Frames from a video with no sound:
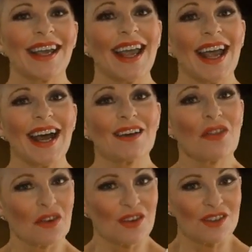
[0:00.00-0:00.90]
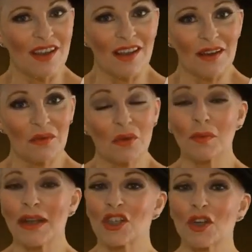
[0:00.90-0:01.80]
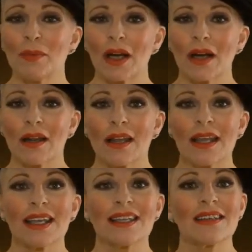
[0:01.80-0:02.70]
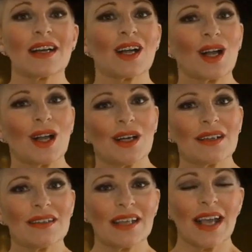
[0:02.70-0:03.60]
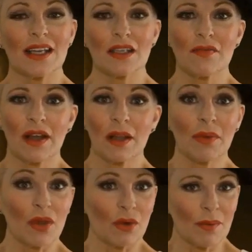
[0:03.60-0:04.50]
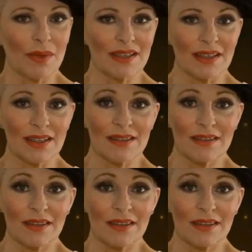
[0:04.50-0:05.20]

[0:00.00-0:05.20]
And Thursday, ruled by Jupiter, is a good day to develop your business,